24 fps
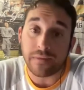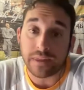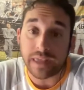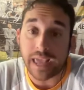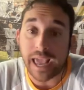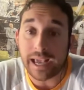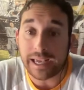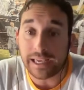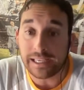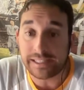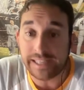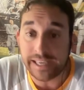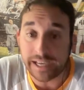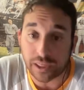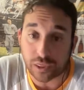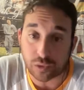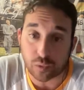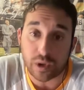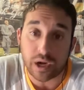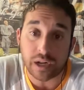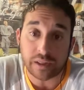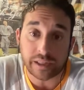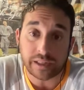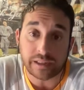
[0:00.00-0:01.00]
the Yankees take a
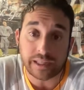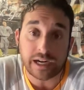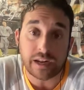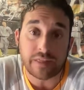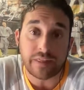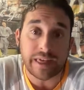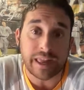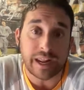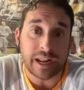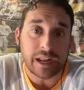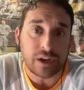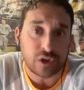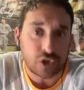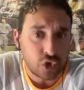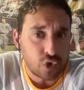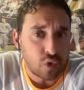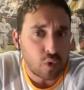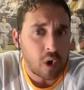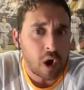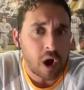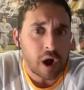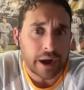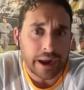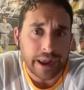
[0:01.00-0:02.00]
3-0 lead on that
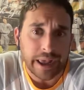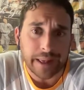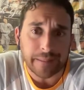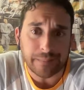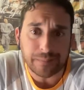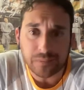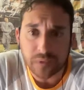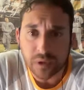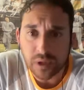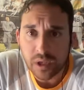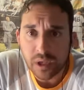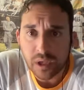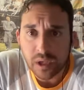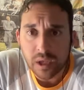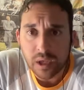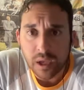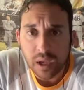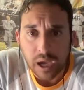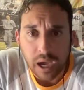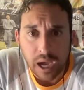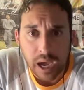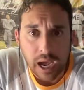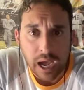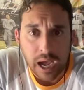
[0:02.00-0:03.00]
Andujar hit.
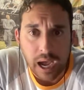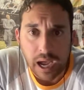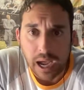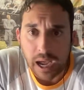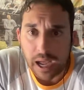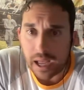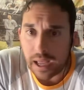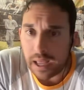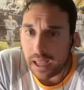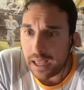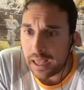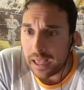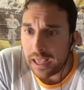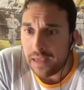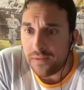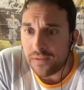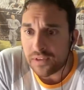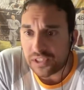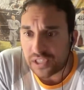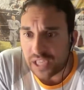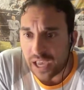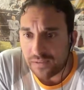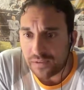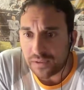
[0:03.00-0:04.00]
In
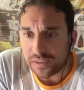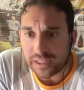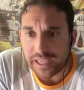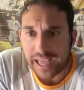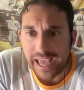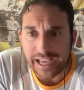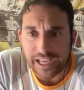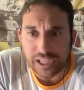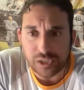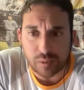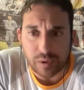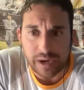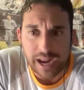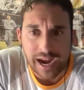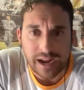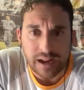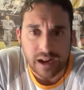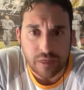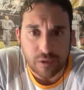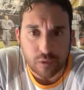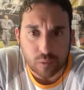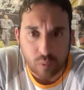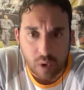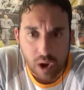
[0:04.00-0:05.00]
the seventh, the Yankees would add
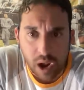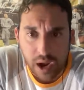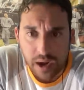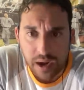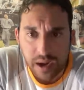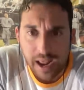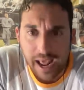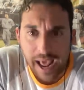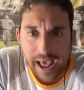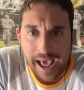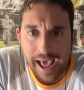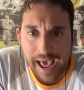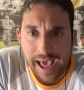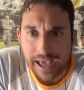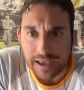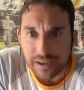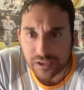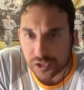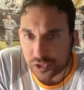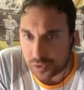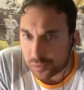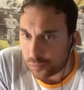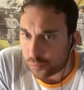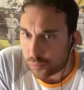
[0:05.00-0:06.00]
another run
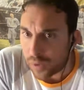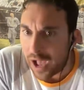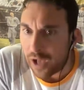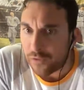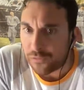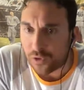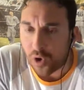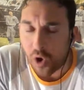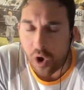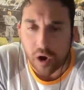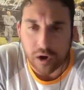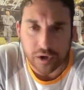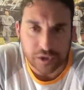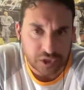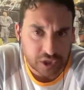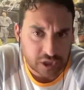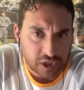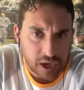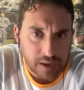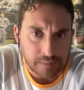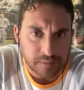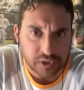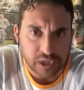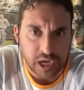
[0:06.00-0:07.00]
as Ralph Garza
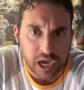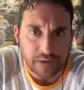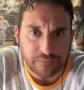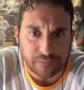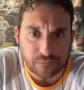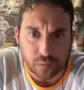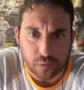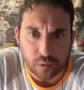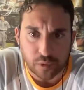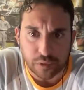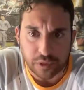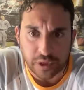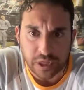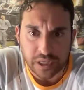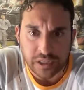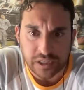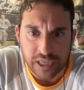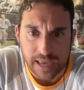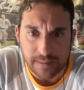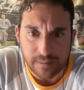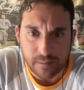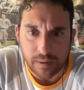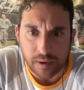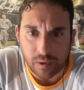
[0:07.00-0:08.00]
comes on for the
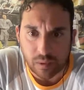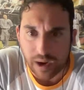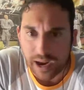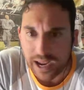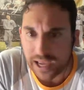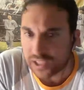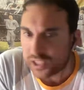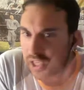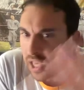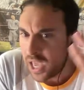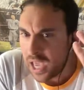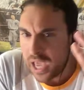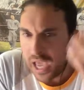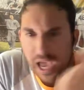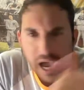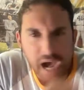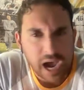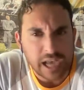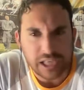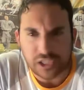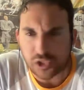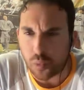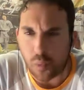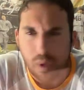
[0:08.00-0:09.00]
Tampa Bay Rays.
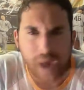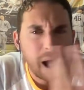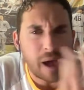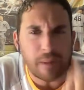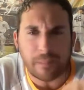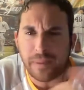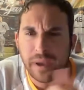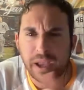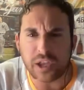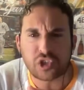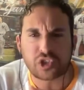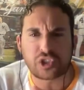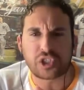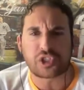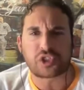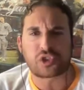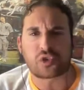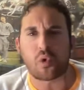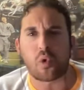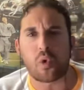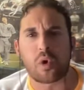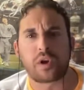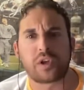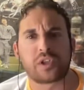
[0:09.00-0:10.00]
It's a wild pitch that
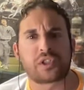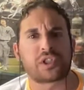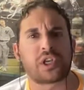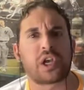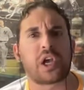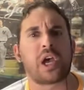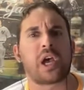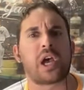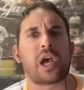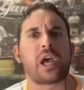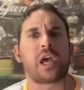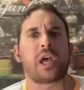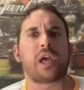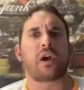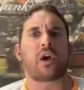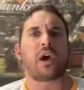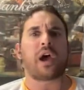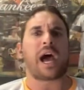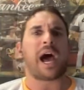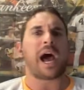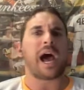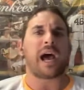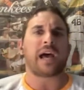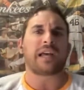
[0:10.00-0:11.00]
scores
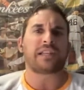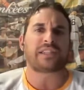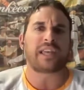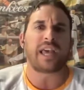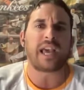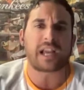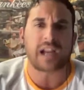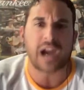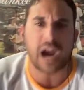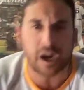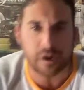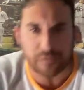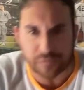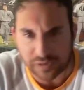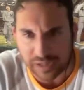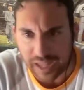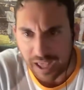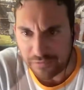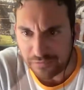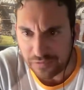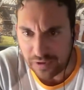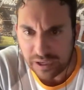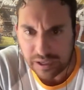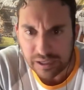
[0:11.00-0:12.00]
Isaiah
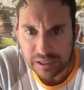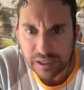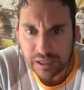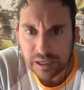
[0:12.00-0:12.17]
Kanafalefa.